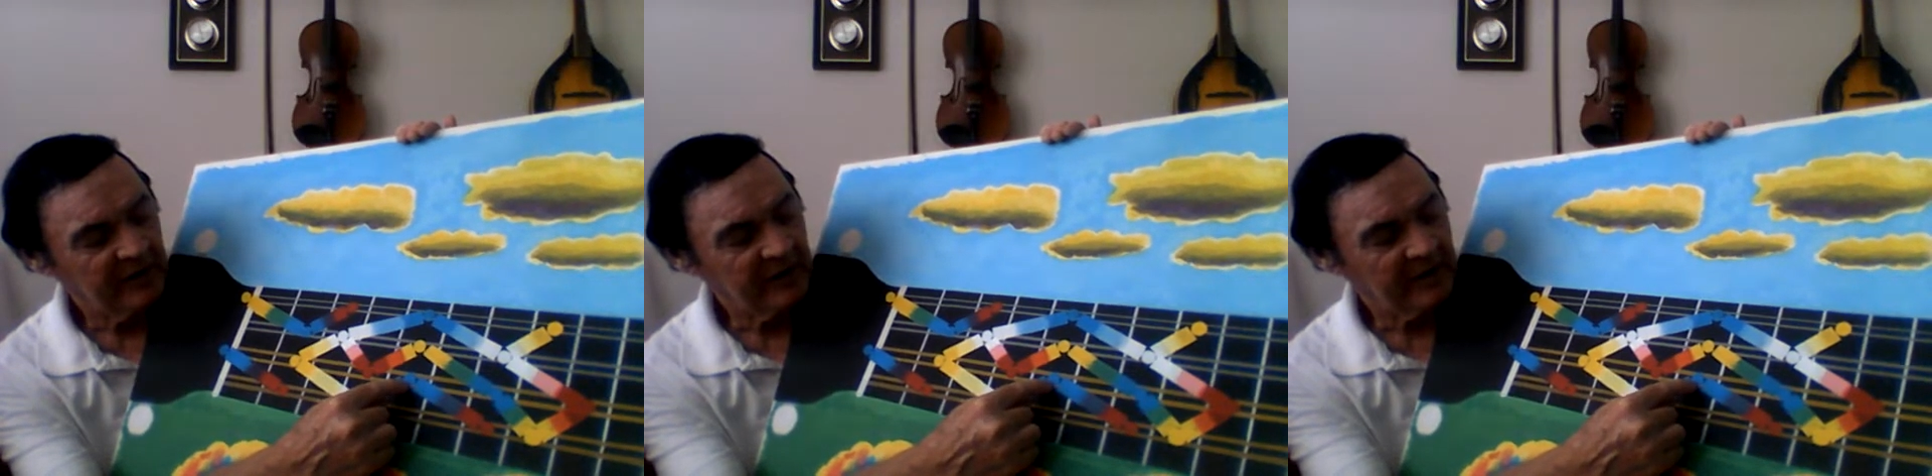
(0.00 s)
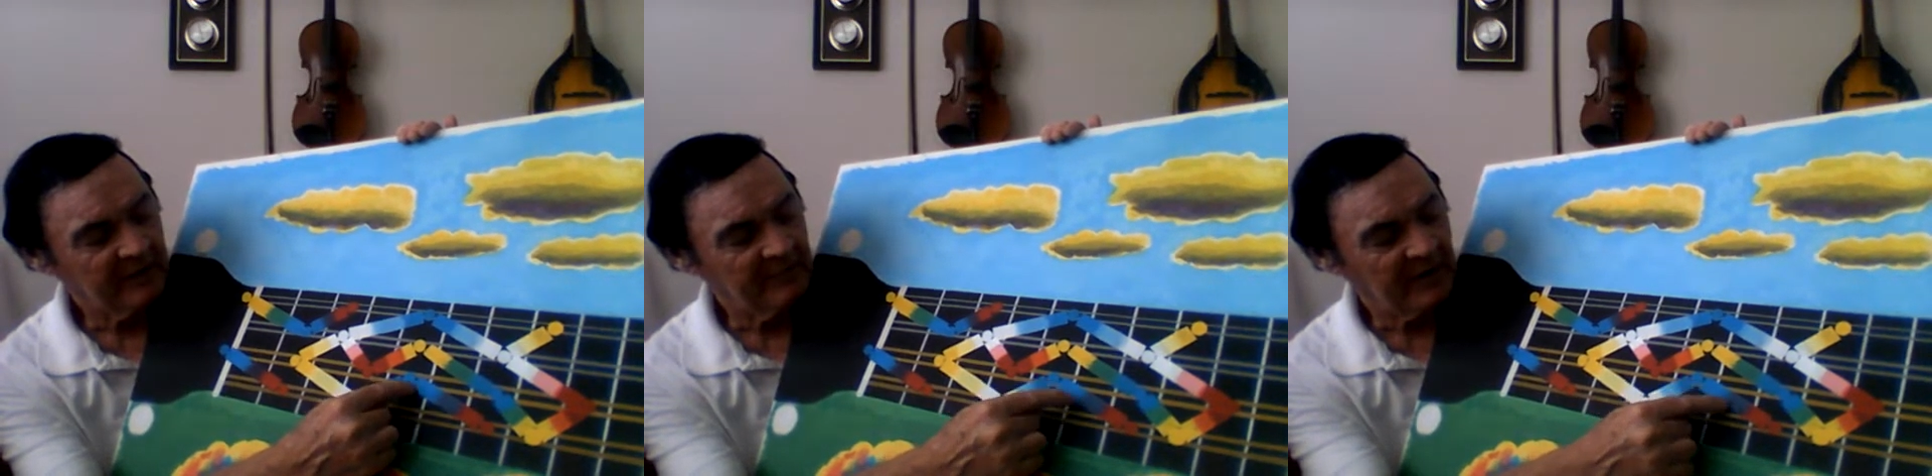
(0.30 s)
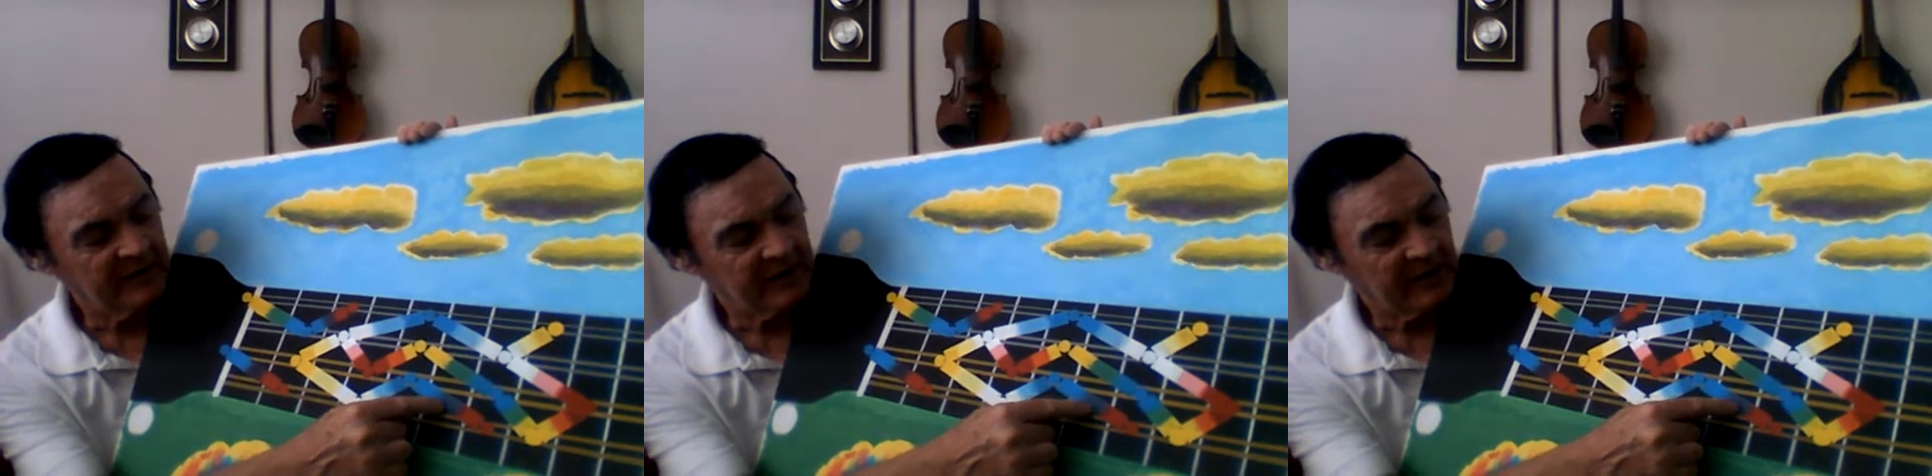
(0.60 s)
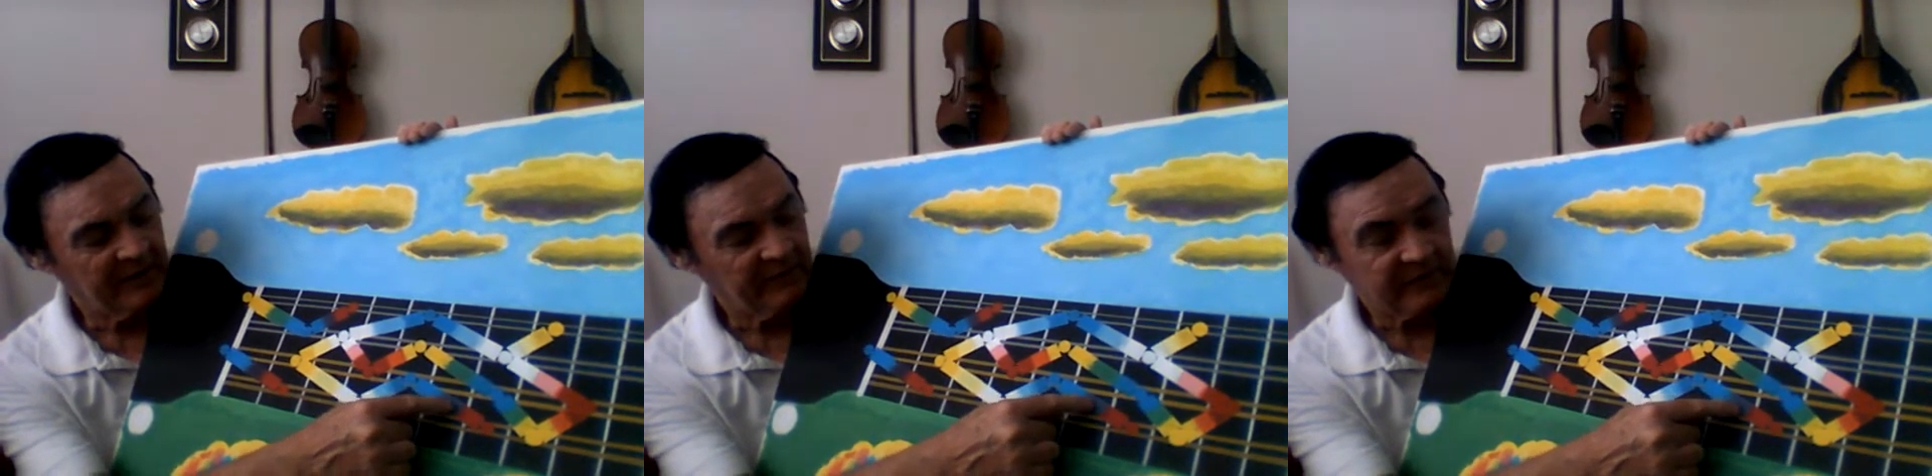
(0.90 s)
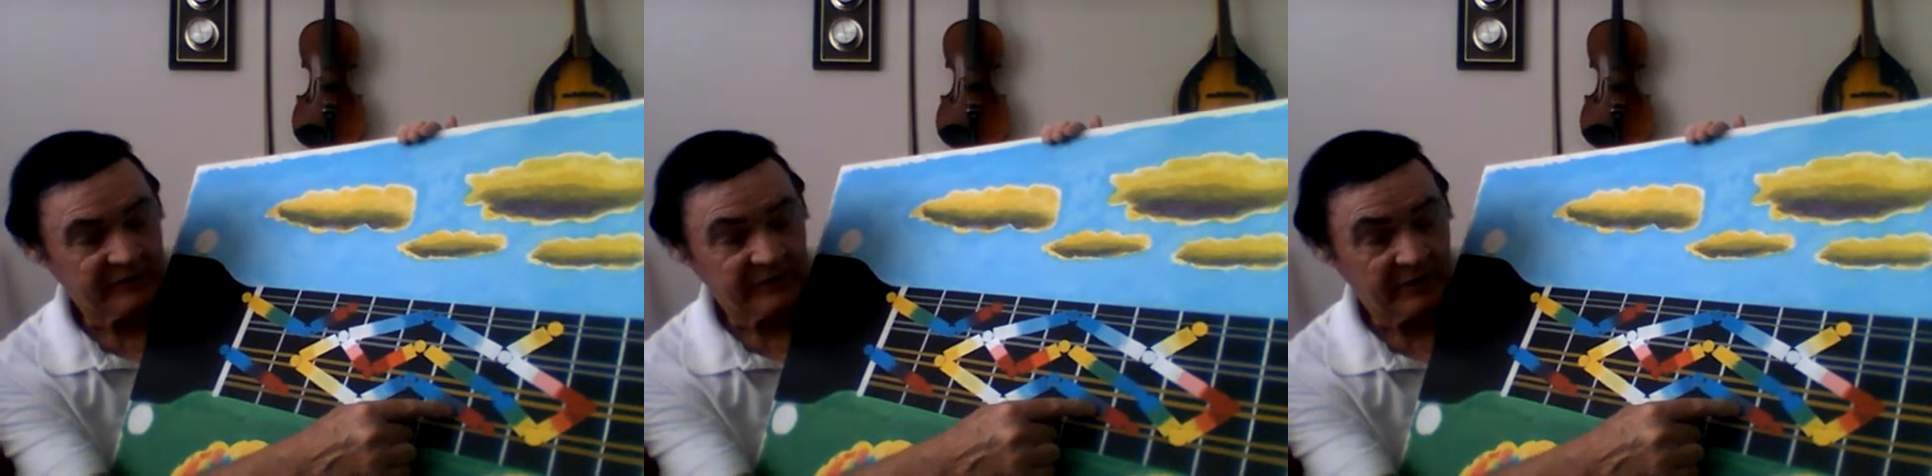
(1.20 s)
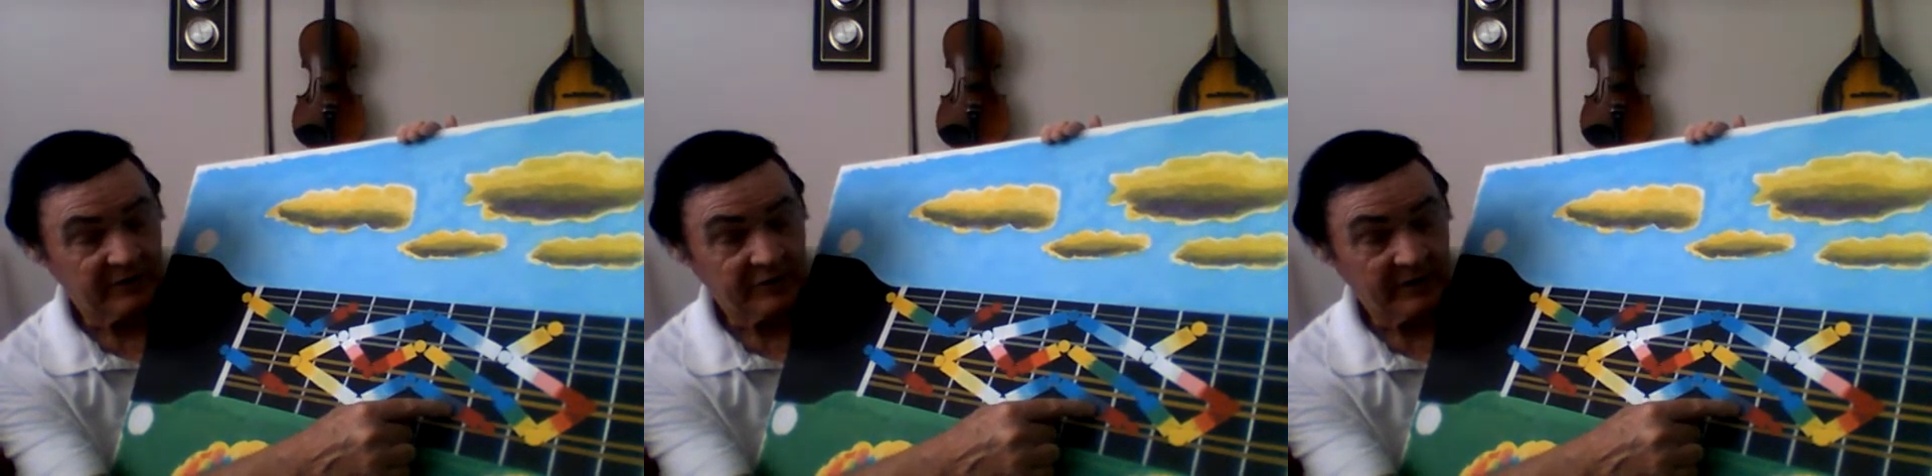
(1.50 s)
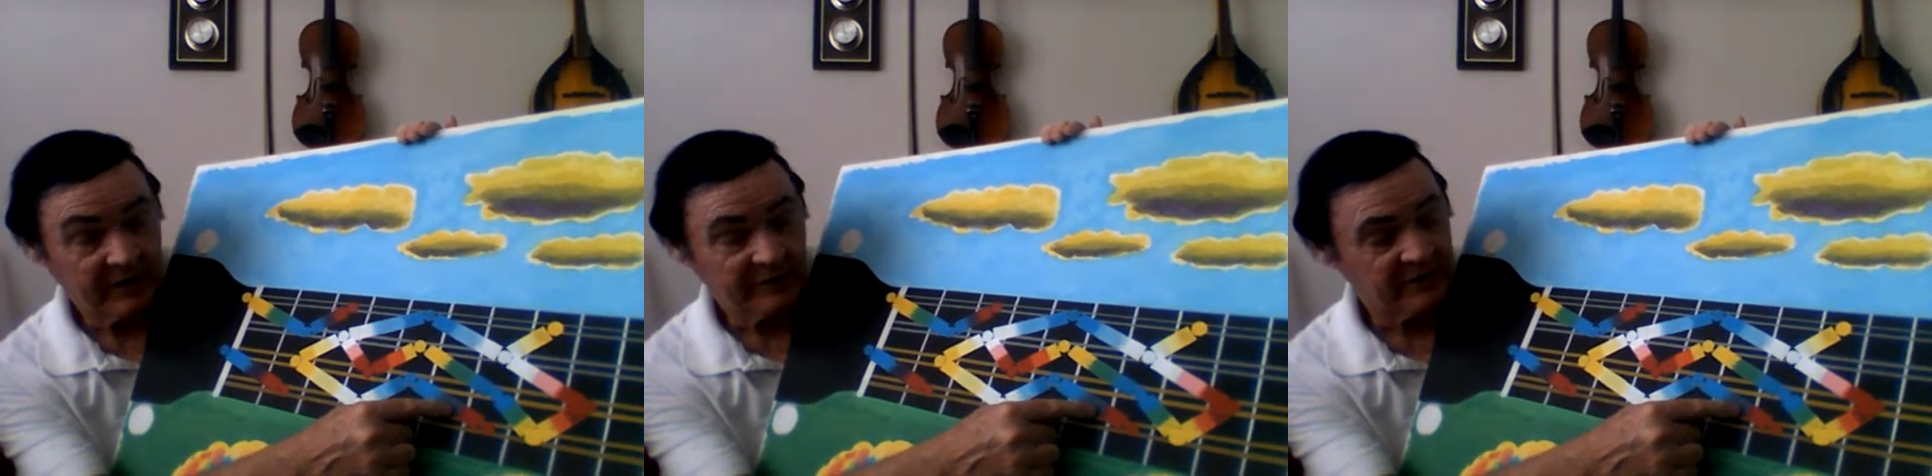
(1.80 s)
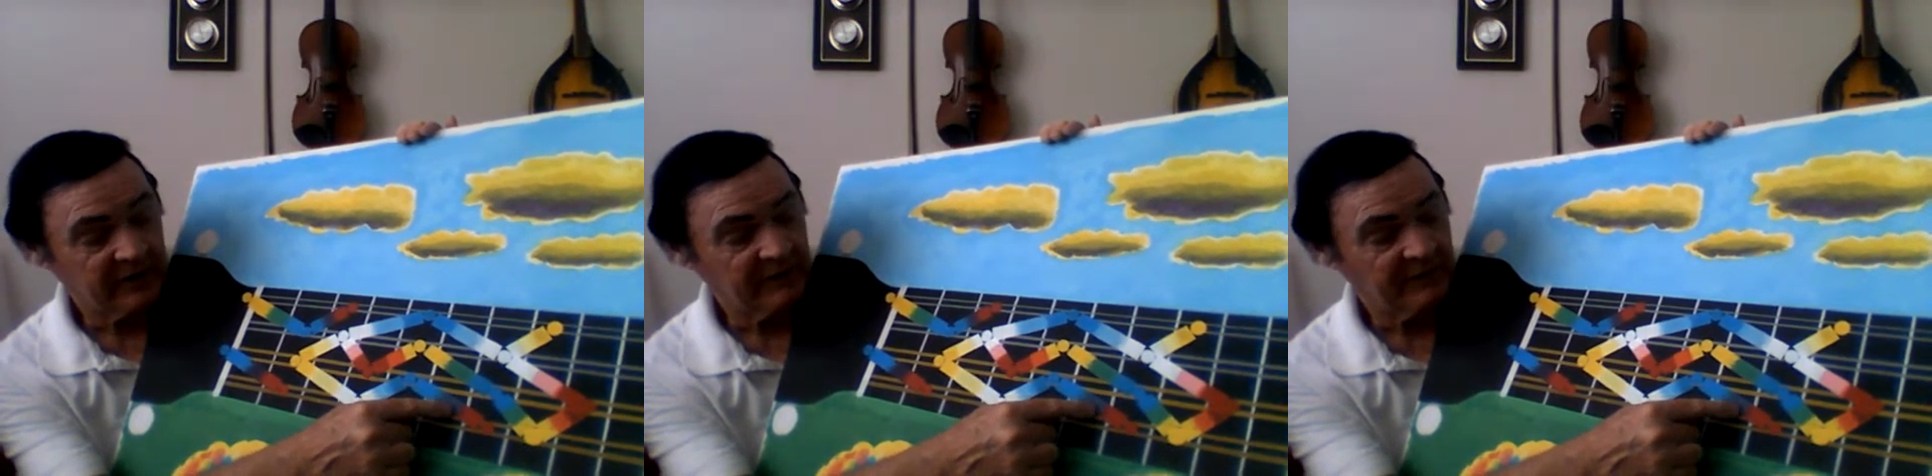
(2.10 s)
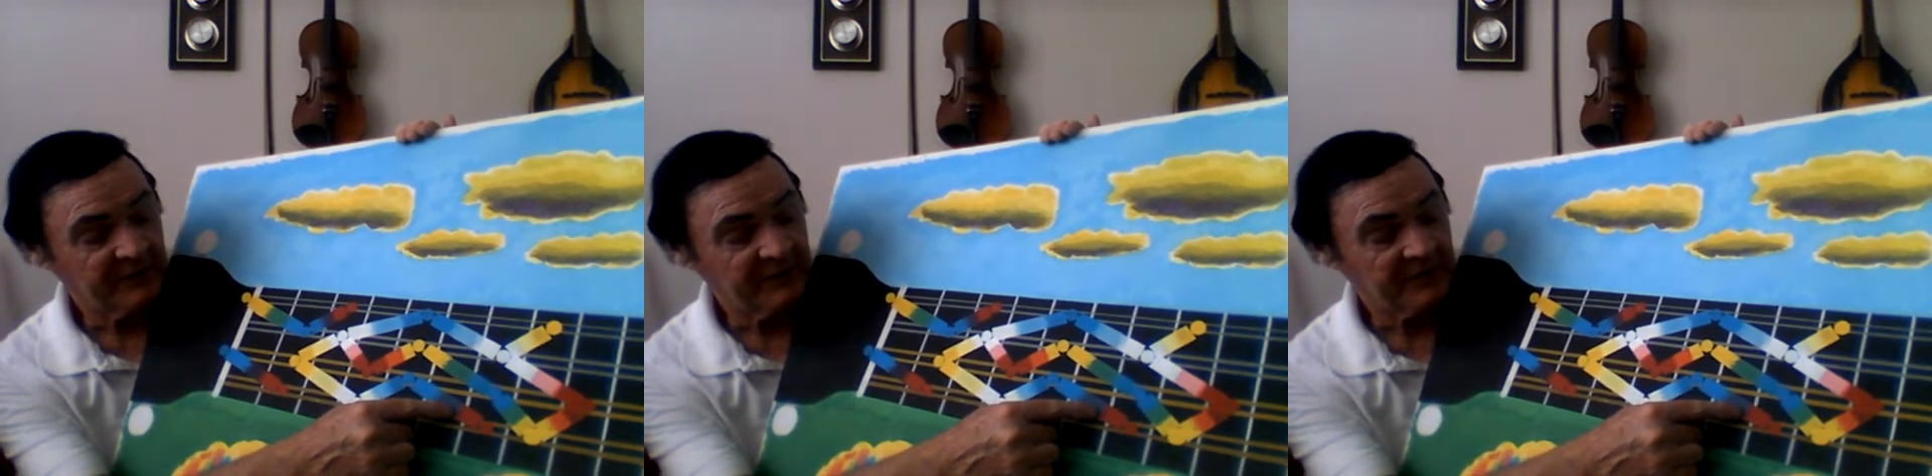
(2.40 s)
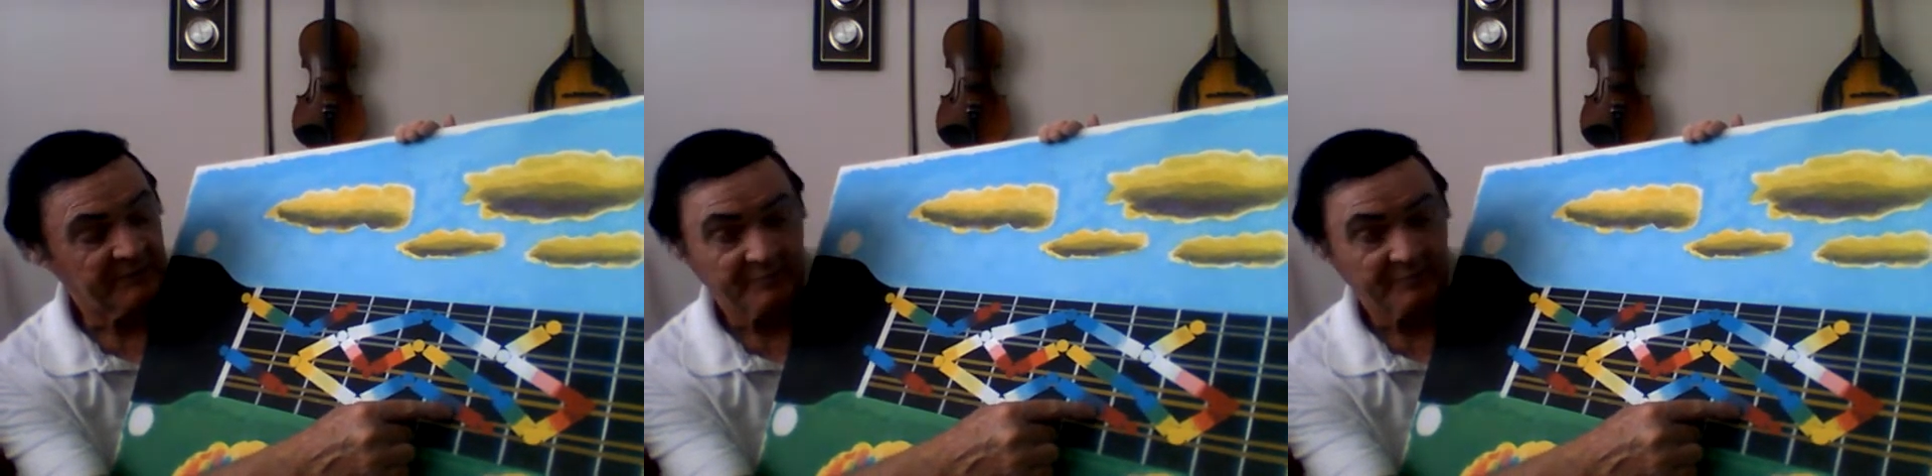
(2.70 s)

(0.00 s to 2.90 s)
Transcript: They combine together to, together to give us this